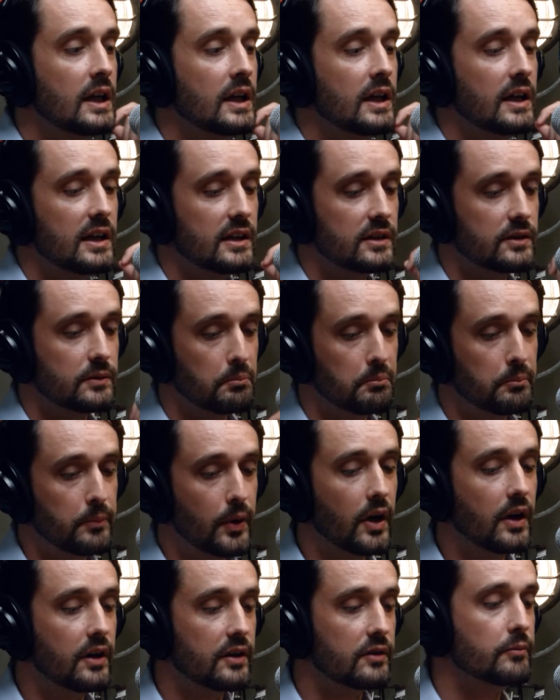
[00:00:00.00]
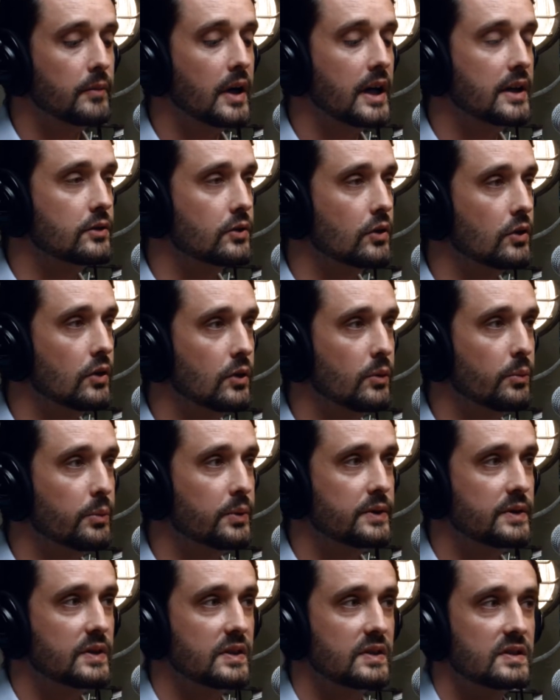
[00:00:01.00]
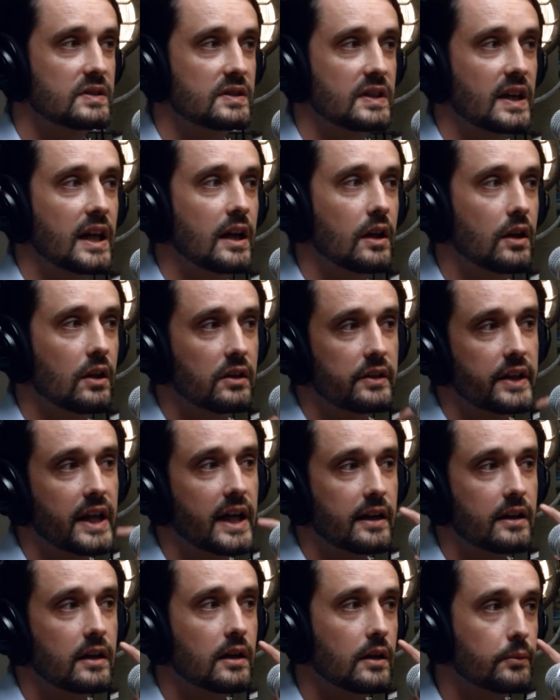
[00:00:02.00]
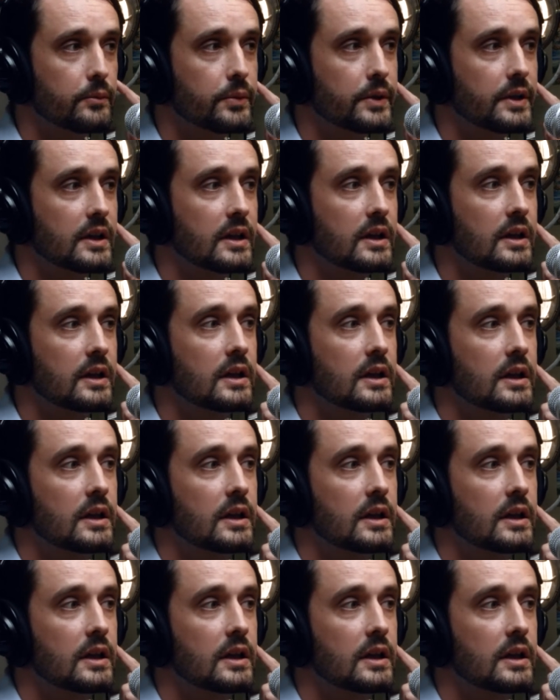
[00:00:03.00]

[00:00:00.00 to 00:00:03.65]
it's part of my job to sell that company.